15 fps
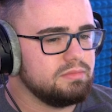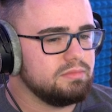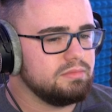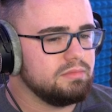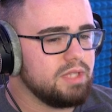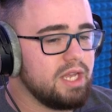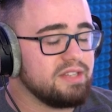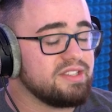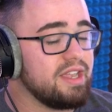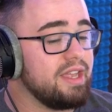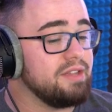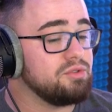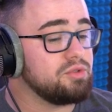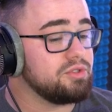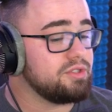That's an
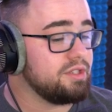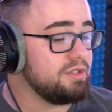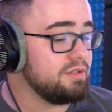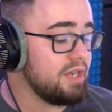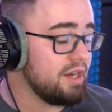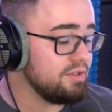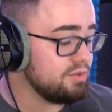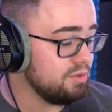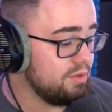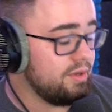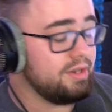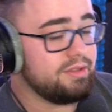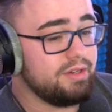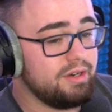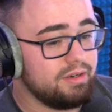interesting dinosaur
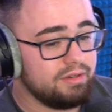right there.